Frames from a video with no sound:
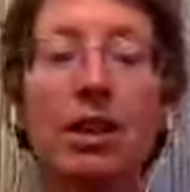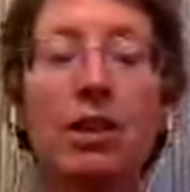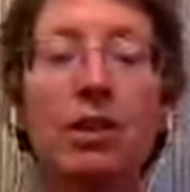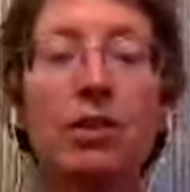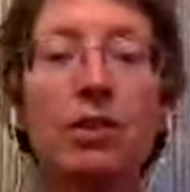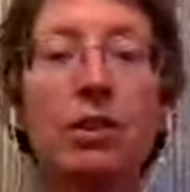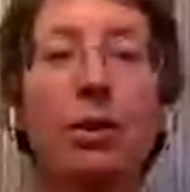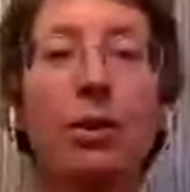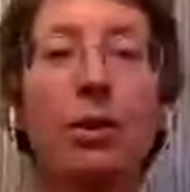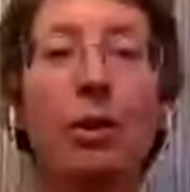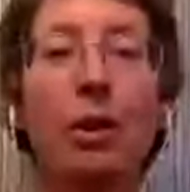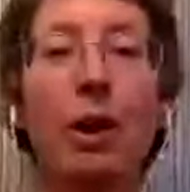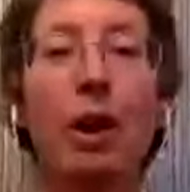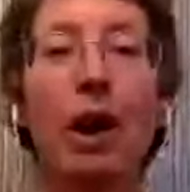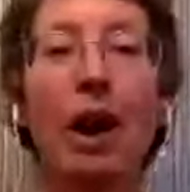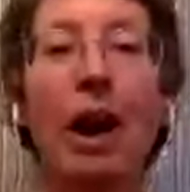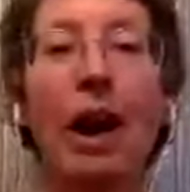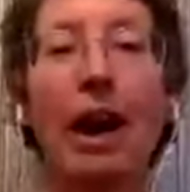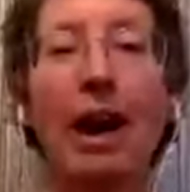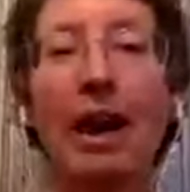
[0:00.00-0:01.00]
So
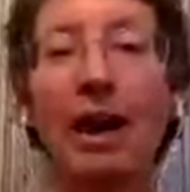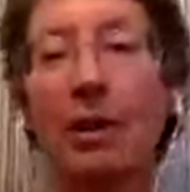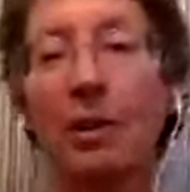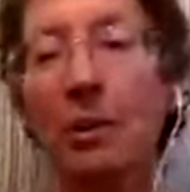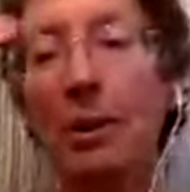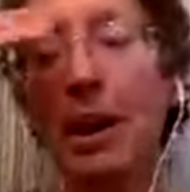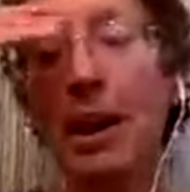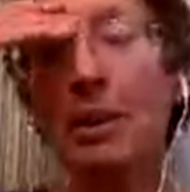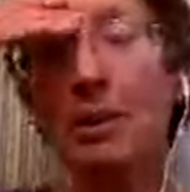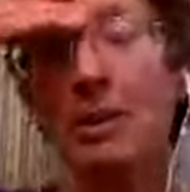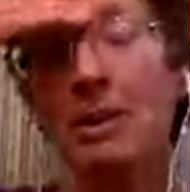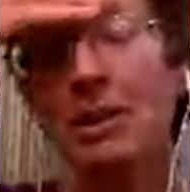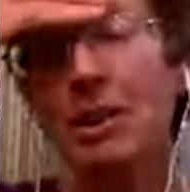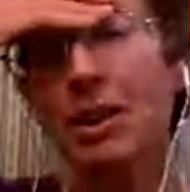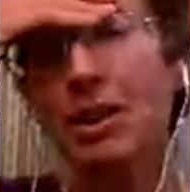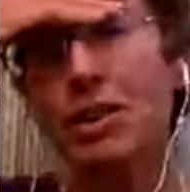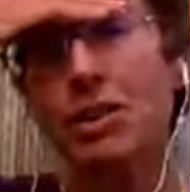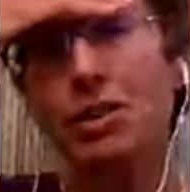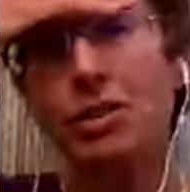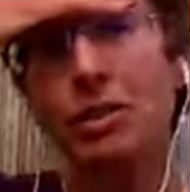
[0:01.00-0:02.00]
I, when I was in
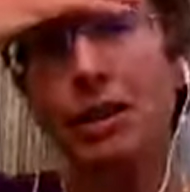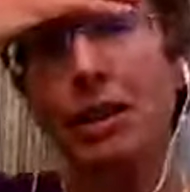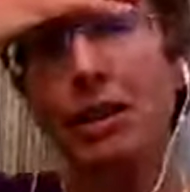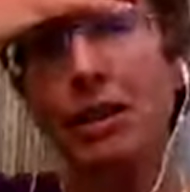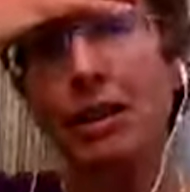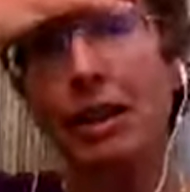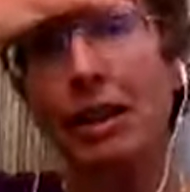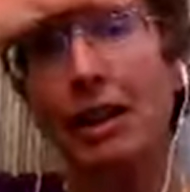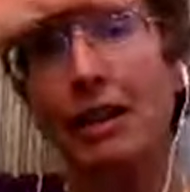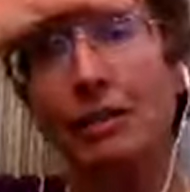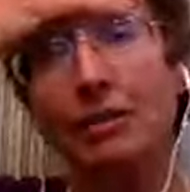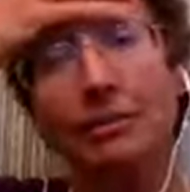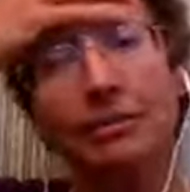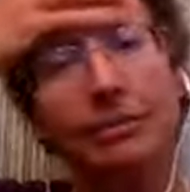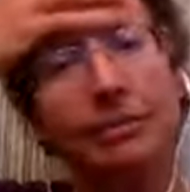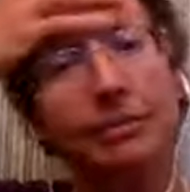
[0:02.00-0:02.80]
Australia,